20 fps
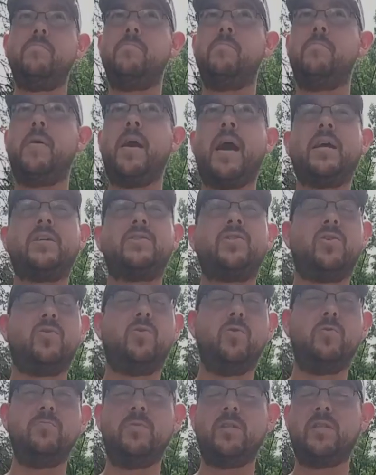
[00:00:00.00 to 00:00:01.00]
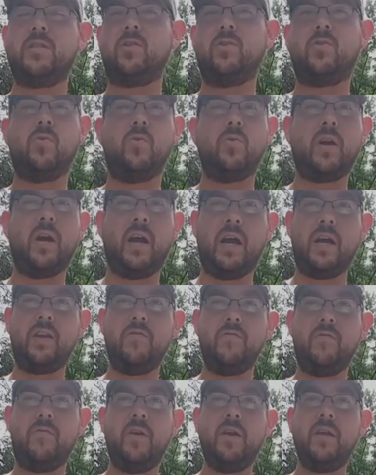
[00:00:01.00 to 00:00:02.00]
magical, mystical kind
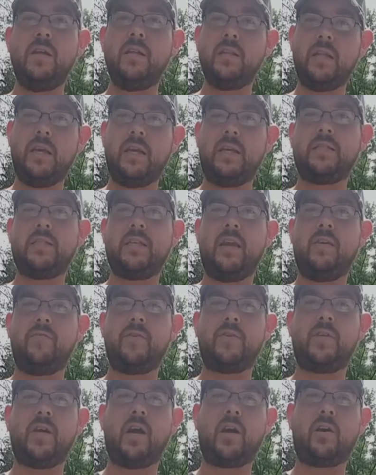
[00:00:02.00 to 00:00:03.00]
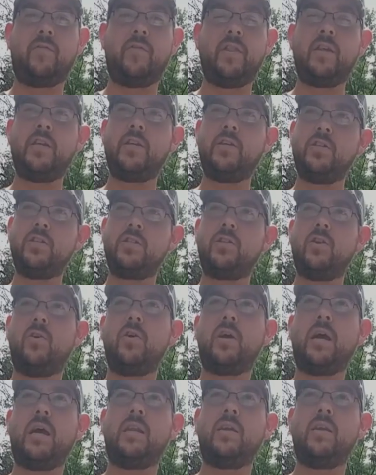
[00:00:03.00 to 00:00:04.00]
of landscape photography that you just
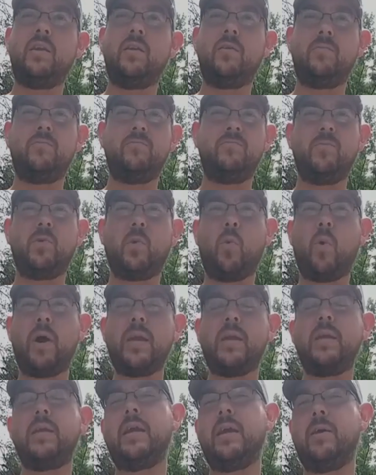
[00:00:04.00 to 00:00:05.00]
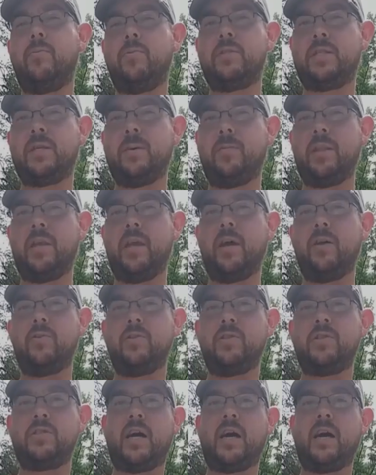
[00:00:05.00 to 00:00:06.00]
don't kind of quite get with some of the other
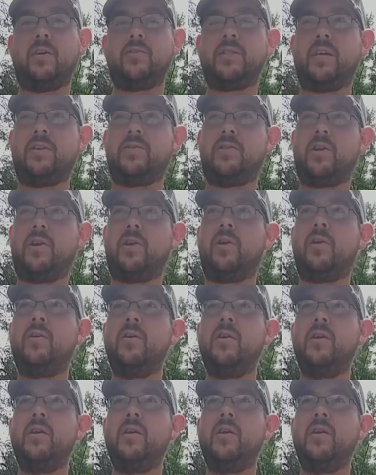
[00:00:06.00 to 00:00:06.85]
styles out there